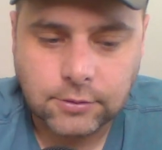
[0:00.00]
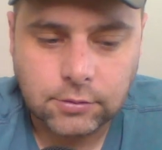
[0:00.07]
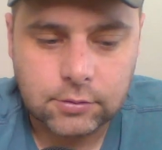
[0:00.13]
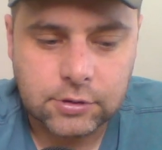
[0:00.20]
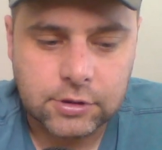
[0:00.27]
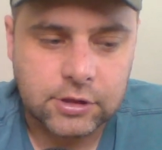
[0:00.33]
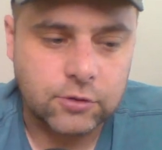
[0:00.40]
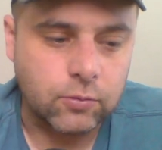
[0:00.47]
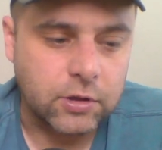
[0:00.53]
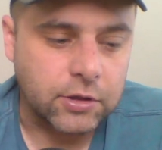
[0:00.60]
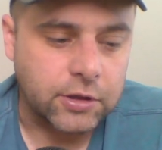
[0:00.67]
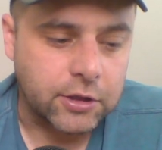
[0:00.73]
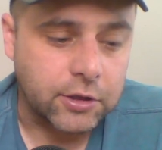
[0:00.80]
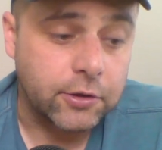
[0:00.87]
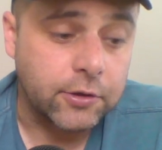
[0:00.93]
She's really
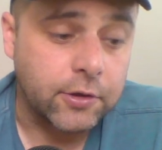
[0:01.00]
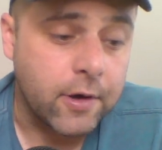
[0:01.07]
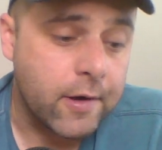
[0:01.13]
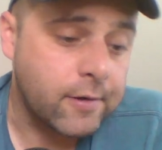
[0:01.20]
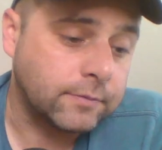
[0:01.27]
good.